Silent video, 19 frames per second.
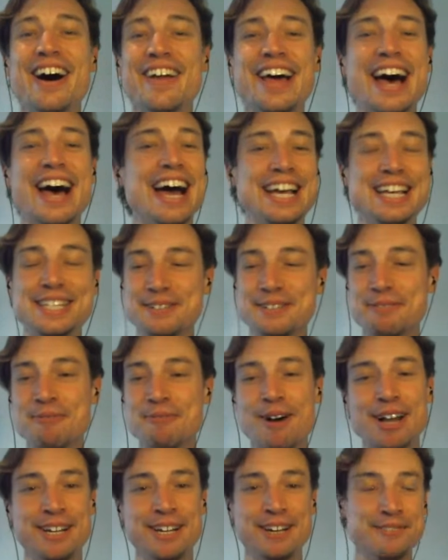Oh, that is
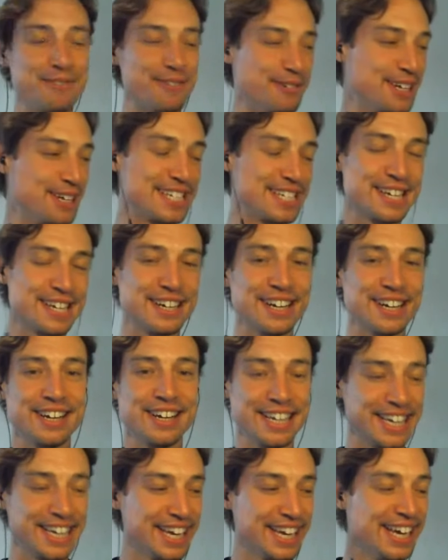wonderful. That's kind of
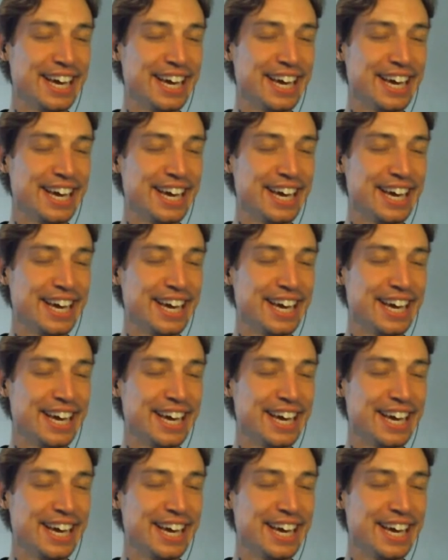like,